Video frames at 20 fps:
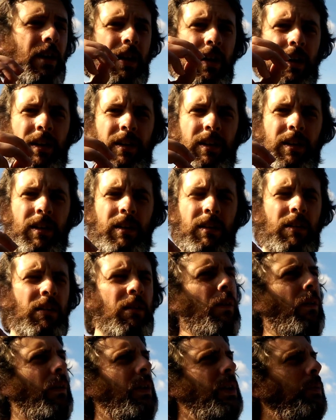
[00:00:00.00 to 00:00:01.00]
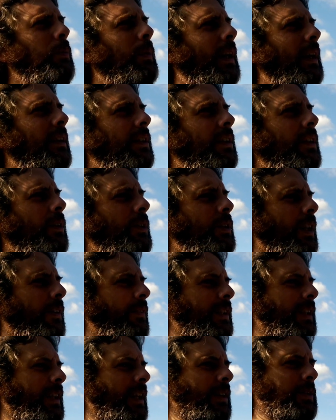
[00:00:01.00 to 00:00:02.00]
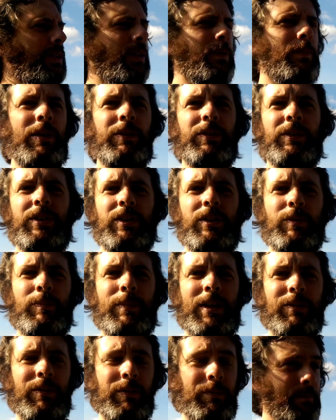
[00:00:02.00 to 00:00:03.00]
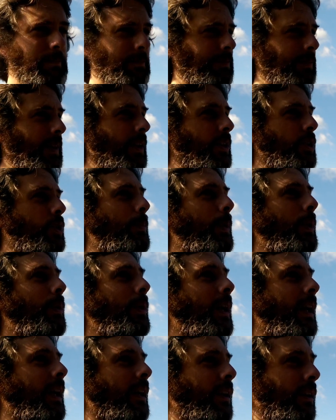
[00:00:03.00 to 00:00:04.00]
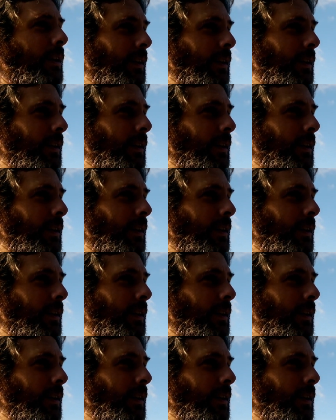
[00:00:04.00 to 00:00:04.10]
Oh, that's weird, Snowdrifts. He was on about Snow Mountain. Spooky.